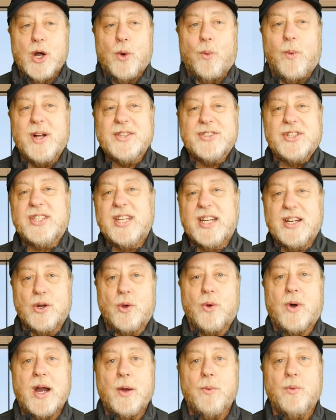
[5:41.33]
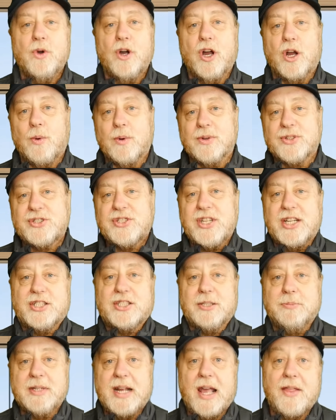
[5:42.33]
ones that didn't quite work, we'll stitch
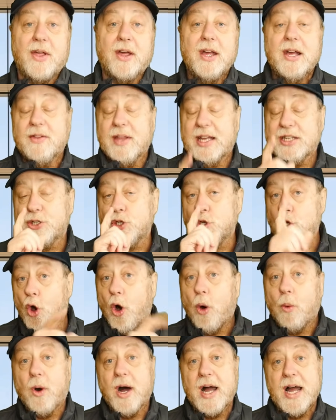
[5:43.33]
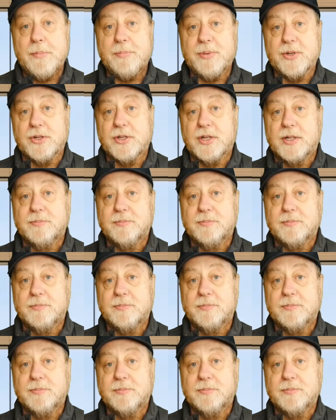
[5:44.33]
them together. That's not what happened.